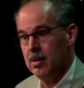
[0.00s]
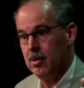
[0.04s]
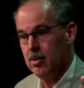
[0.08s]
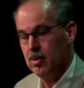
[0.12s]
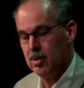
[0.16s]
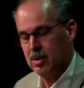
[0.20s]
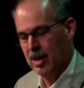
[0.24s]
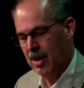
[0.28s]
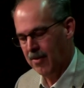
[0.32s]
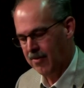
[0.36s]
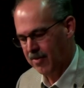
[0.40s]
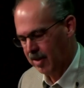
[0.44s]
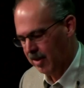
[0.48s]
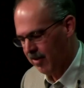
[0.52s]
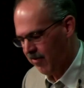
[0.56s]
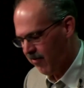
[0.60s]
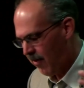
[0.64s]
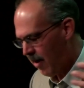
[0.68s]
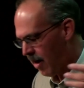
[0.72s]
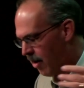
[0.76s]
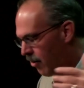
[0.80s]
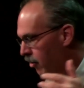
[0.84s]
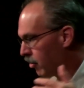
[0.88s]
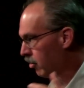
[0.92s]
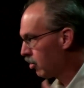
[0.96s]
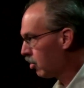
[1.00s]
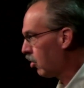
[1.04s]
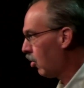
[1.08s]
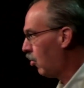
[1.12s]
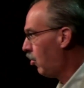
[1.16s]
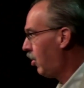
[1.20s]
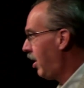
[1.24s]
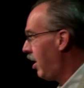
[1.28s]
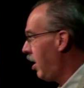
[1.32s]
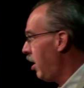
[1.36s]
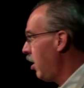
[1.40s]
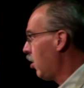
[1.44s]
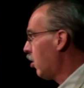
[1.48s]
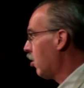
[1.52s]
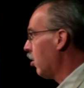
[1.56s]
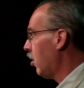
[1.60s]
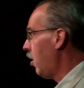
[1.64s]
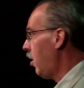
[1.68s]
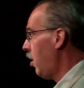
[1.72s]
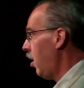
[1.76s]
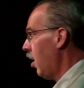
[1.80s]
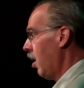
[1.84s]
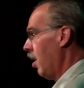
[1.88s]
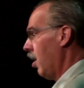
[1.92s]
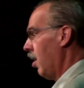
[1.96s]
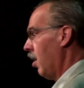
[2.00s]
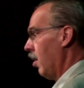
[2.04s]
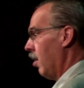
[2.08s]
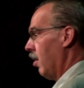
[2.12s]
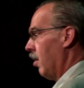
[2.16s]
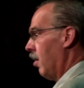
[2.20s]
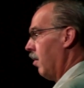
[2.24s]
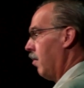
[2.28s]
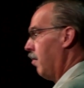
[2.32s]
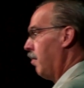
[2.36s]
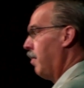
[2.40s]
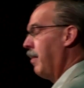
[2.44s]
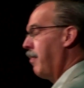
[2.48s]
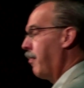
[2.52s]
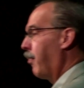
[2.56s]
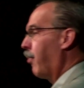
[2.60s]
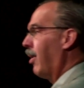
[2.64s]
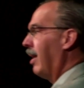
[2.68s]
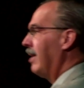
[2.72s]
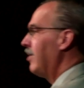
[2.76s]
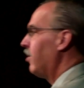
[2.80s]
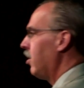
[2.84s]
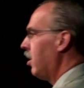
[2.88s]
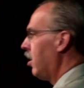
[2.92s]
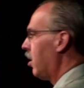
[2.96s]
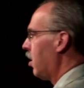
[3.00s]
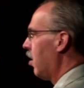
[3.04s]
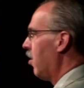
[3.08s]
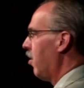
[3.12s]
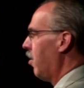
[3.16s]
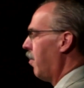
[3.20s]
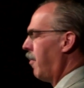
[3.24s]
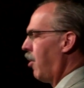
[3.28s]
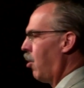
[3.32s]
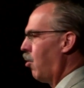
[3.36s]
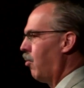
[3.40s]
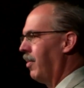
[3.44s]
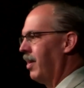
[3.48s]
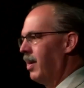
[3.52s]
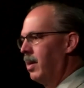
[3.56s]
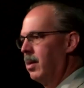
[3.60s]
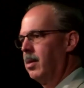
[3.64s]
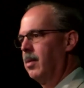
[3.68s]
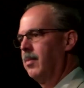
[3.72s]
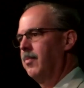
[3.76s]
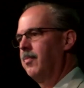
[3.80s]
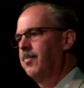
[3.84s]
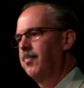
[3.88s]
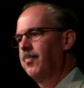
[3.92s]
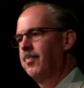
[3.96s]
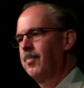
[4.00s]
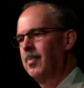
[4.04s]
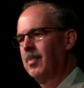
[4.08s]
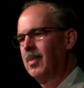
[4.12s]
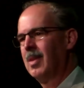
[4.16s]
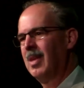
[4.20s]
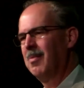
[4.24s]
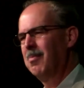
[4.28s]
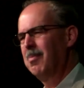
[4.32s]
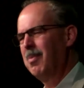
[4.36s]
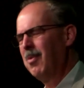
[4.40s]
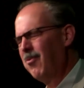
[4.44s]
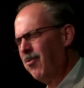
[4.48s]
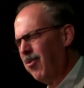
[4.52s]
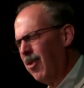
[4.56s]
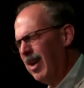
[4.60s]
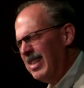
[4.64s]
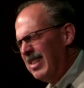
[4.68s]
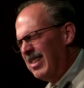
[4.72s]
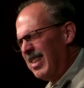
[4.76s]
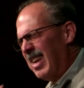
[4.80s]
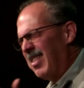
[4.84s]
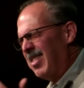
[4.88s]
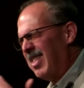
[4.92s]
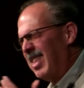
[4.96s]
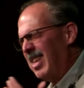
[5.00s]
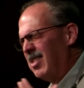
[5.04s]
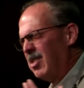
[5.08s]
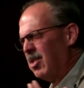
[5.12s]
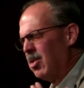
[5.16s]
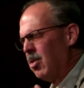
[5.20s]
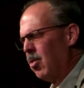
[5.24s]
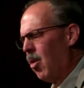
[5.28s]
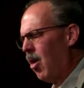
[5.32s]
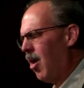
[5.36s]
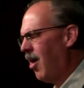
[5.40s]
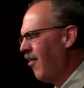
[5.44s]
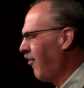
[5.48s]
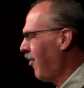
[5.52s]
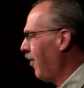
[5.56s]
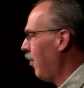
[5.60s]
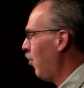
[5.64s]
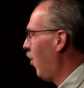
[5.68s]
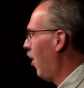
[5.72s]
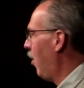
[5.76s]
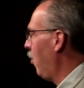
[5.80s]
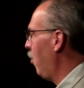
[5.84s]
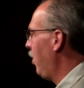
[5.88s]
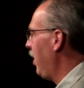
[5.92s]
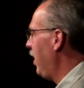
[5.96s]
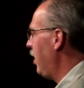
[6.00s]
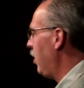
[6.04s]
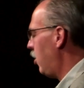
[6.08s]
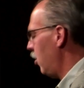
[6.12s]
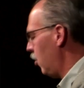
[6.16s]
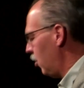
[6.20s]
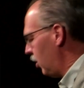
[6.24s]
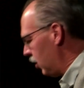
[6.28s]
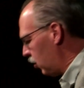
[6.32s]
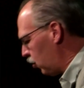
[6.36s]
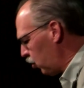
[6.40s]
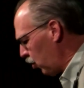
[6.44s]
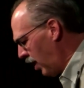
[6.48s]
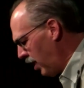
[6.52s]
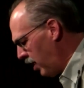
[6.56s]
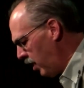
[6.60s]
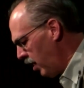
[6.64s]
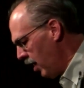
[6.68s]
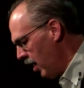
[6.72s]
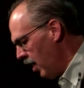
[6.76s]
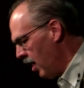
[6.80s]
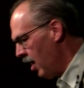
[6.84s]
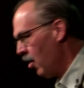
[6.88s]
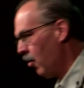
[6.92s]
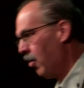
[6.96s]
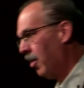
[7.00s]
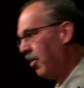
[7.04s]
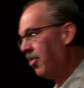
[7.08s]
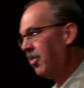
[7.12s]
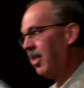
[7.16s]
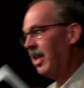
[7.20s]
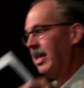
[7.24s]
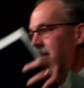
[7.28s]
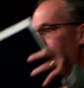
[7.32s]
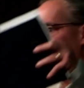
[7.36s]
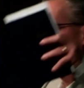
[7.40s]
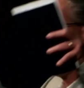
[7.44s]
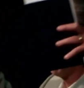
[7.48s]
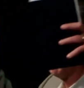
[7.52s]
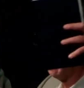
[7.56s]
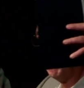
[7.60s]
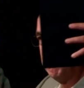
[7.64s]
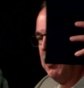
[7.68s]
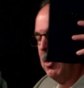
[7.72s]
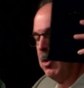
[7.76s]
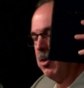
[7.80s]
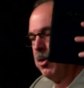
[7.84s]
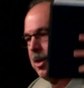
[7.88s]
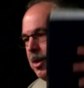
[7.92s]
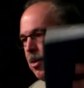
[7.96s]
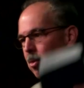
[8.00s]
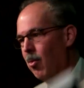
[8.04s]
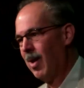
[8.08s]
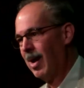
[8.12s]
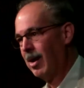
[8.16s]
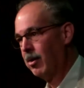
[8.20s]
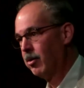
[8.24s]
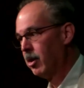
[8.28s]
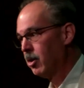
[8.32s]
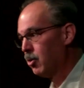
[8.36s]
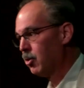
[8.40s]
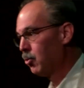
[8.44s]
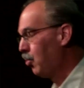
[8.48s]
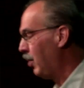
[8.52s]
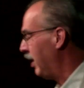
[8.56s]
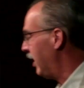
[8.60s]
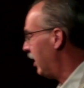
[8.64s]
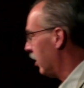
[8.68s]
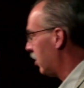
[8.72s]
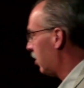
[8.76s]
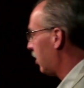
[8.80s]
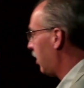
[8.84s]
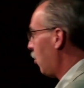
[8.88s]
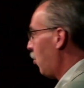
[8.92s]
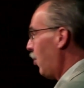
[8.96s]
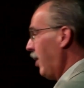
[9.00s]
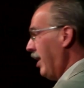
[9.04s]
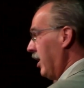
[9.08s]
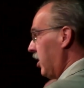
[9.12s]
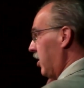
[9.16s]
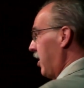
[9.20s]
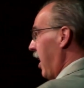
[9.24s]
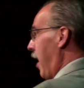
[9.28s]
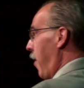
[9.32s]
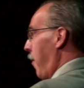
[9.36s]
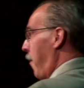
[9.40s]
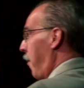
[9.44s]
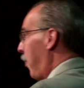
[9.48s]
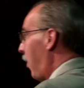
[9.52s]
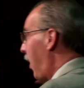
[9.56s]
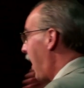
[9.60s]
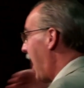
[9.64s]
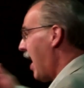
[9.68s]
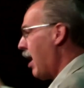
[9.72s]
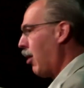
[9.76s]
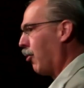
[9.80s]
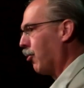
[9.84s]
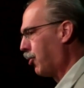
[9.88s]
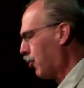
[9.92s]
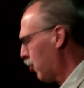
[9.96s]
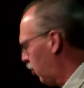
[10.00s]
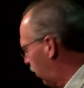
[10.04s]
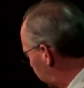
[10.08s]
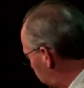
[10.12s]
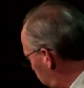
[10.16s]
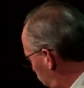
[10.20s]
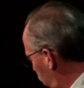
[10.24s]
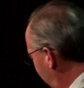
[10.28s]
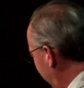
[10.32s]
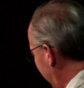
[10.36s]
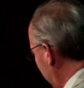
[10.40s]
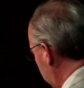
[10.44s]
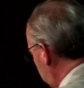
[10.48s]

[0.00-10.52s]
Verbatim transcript: to his heavenly Father so he could be present to the moment. But friends, I think so often what we do is when when things start building around us, we just think we just got to plow through it. So we